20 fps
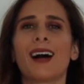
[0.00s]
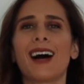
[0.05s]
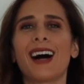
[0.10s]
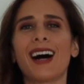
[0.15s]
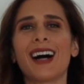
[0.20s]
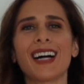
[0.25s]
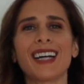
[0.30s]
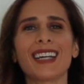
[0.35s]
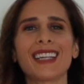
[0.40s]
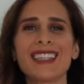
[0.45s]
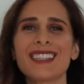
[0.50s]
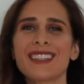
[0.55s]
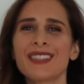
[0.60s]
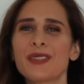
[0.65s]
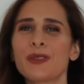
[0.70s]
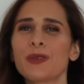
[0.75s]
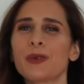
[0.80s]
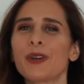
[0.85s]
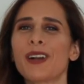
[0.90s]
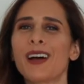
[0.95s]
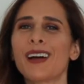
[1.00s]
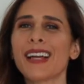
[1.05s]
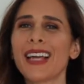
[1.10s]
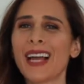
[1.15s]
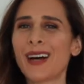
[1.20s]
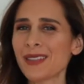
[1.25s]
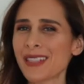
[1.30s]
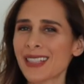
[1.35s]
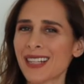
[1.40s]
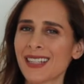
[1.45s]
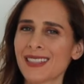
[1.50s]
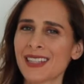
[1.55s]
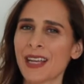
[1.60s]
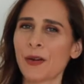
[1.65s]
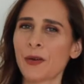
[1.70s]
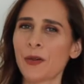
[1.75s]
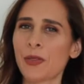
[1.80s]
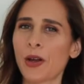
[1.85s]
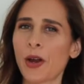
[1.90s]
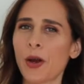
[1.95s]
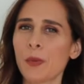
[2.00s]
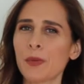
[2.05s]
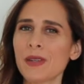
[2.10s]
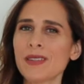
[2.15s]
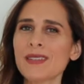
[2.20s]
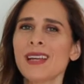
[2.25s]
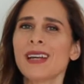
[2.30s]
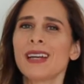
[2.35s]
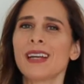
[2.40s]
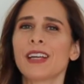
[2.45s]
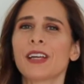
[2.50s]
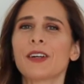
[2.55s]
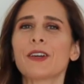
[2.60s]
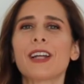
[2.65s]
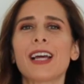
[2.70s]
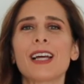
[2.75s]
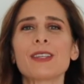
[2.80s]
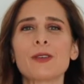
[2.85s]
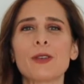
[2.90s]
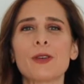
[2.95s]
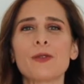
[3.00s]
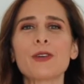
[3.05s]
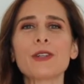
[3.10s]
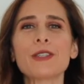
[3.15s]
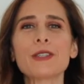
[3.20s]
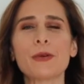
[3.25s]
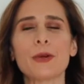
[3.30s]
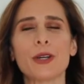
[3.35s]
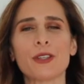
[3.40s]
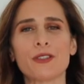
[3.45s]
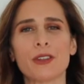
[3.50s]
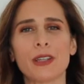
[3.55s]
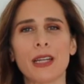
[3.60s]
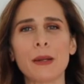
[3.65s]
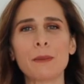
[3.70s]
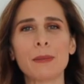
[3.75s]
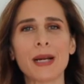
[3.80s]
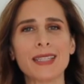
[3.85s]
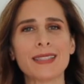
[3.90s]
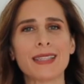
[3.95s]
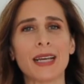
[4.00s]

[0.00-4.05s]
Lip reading: Hi, it's Noura, counseling psychotherapist, here to answer the first question in my